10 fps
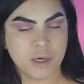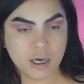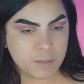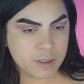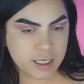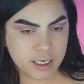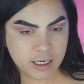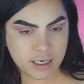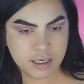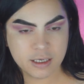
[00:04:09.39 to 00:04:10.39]

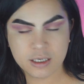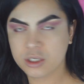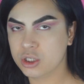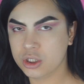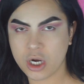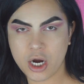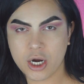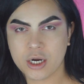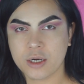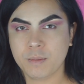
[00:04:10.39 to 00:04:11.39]
purpley,
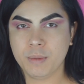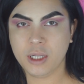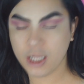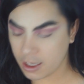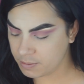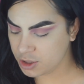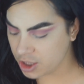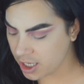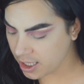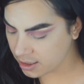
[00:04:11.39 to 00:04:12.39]
dark plum
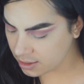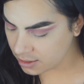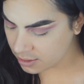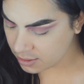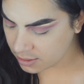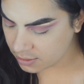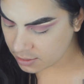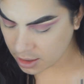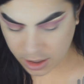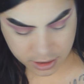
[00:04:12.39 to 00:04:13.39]
shade
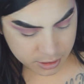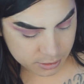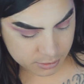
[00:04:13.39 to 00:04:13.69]
look.